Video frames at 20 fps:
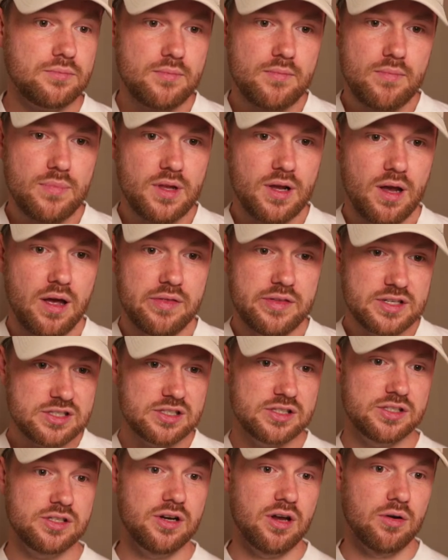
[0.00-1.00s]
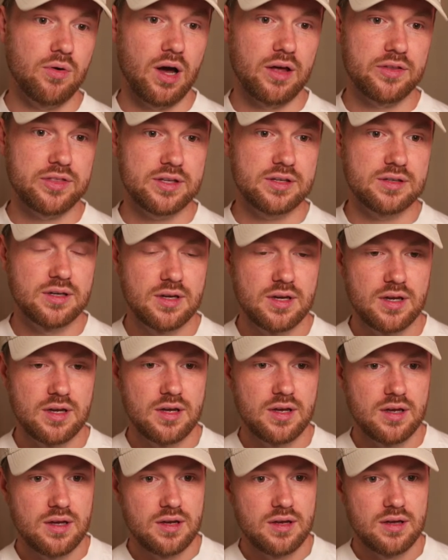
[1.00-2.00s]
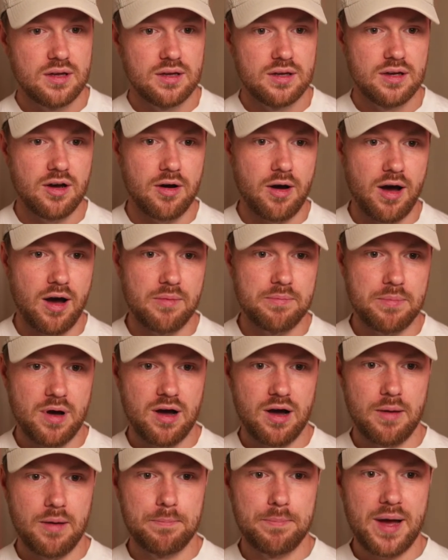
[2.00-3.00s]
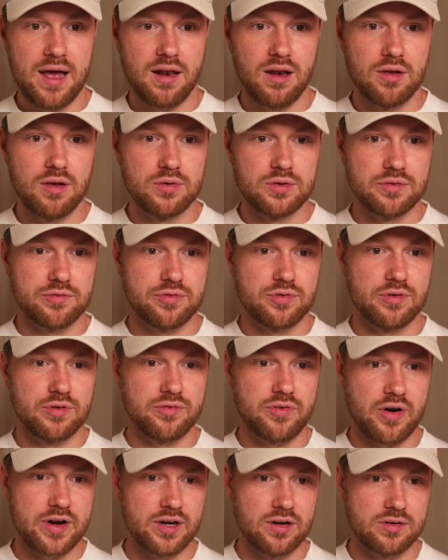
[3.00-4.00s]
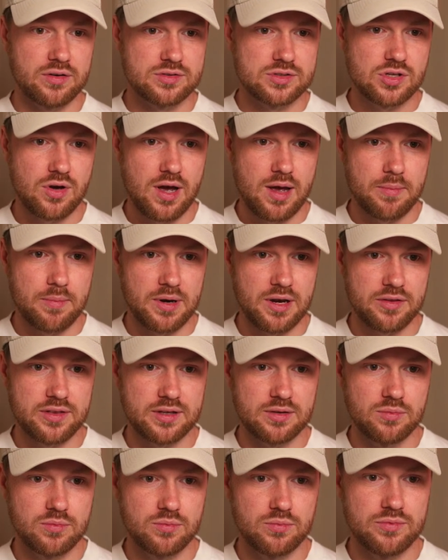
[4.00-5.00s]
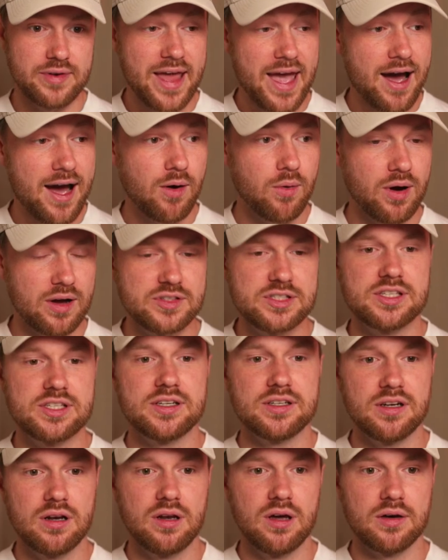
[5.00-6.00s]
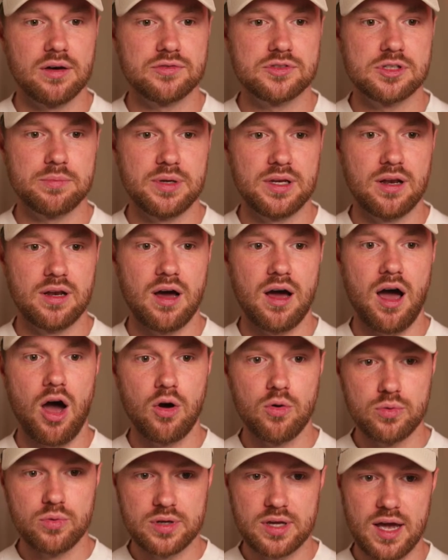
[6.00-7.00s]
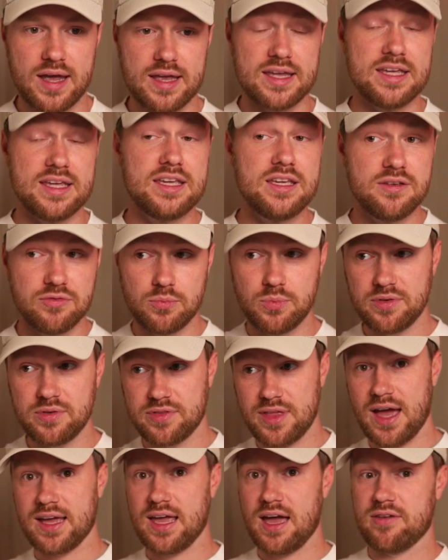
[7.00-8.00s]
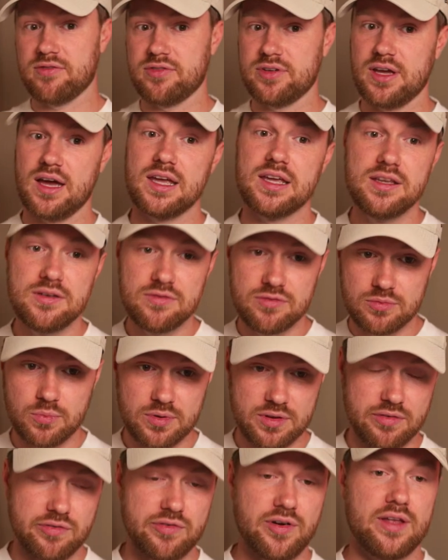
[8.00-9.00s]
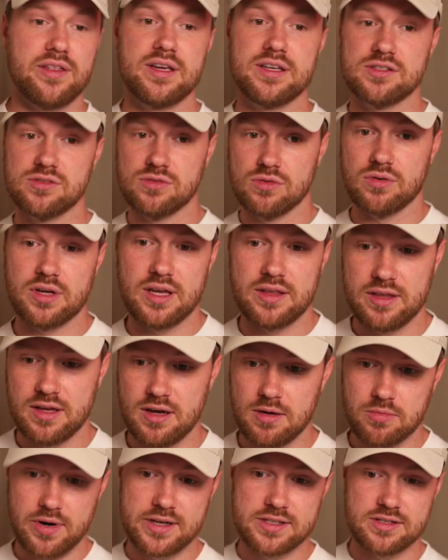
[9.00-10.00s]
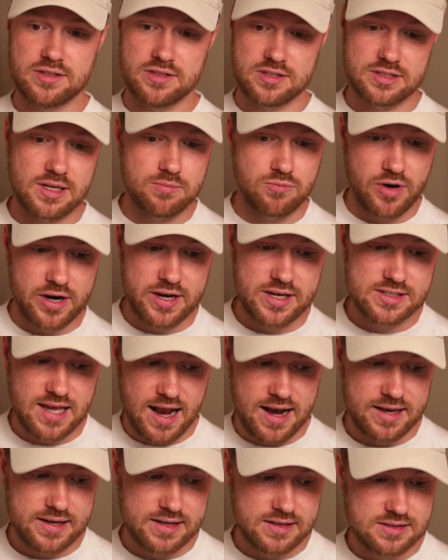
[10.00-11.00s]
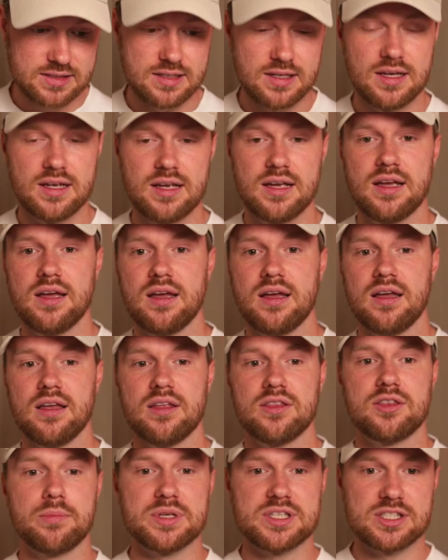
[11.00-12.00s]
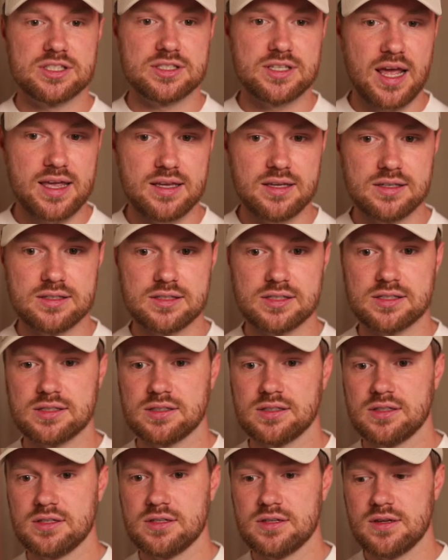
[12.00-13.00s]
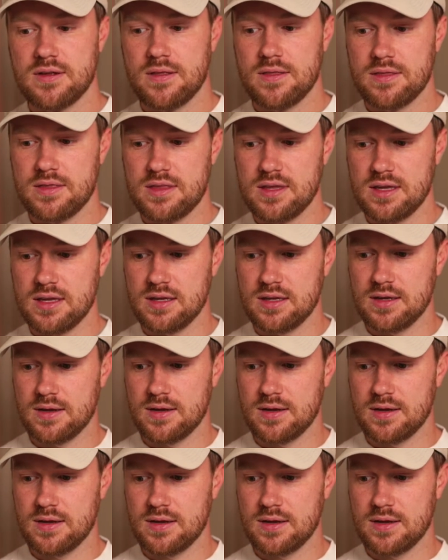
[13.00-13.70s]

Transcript: And this is, I think I backed Logan for a very long time, and I think now I've seen enough to be like, okay, even with that caveat, even with the fact that he's not getting the upgrades at the same rate as Alex, the mistakes, the